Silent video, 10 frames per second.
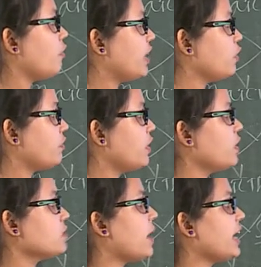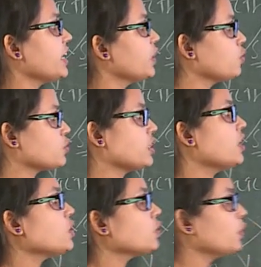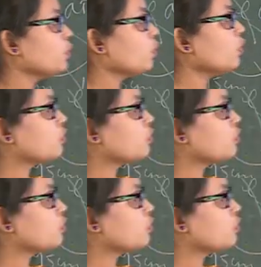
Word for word: hydraulic failure is by erosion. So due to